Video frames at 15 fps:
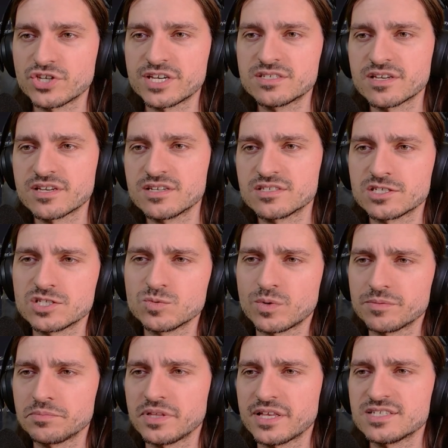Jay says, this is
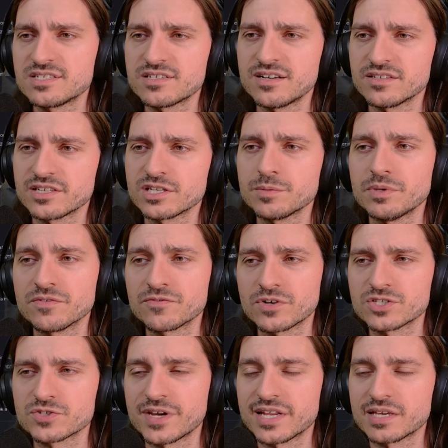one playstyle that could be
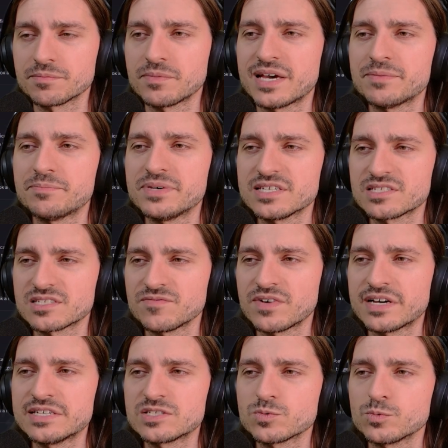frustrating. My biggest
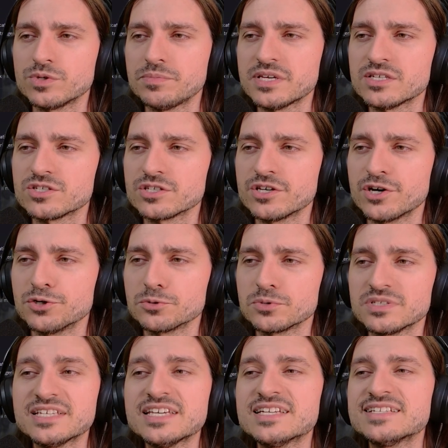advice would be to
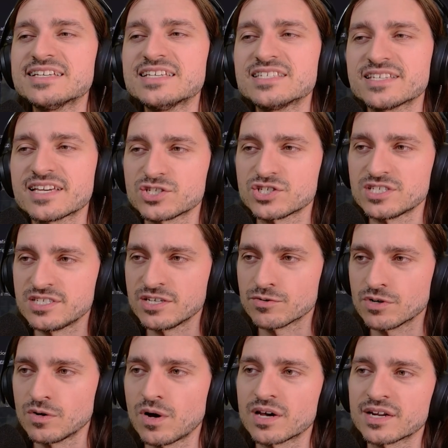go D&D Session
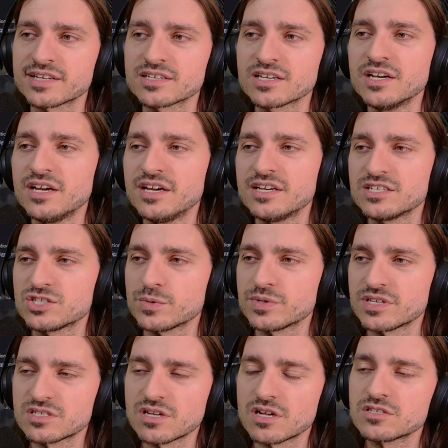0 on it,
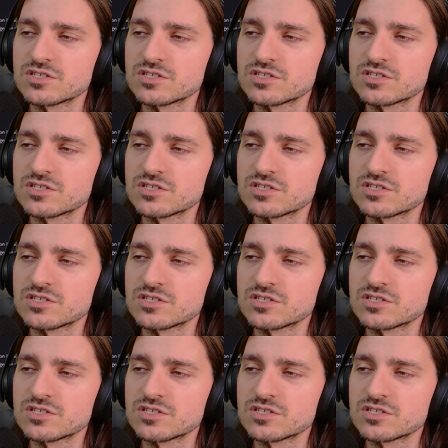so it does